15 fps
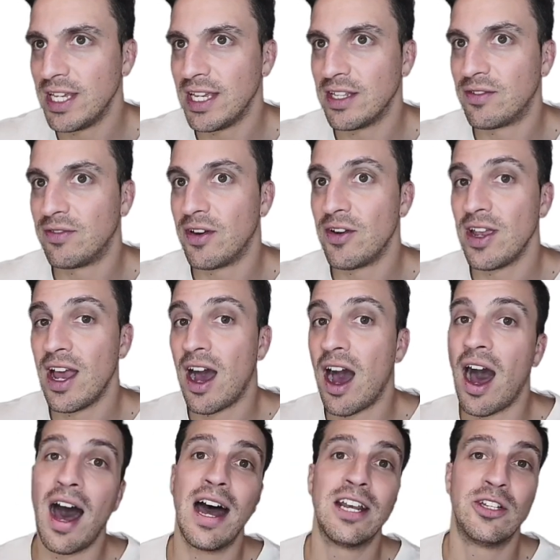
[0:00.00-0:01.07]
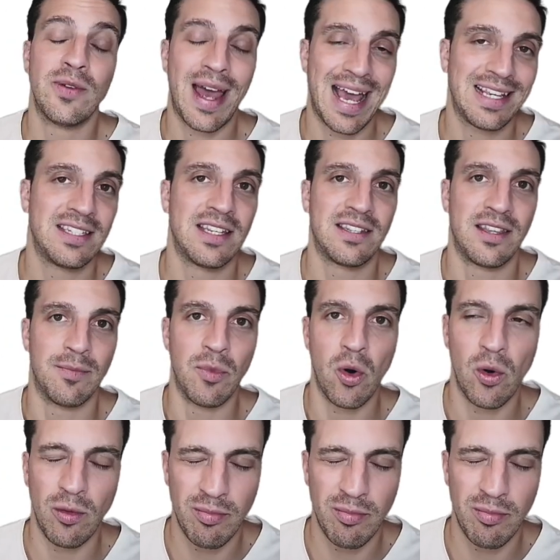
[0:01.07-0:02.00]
it's very hard to access them all,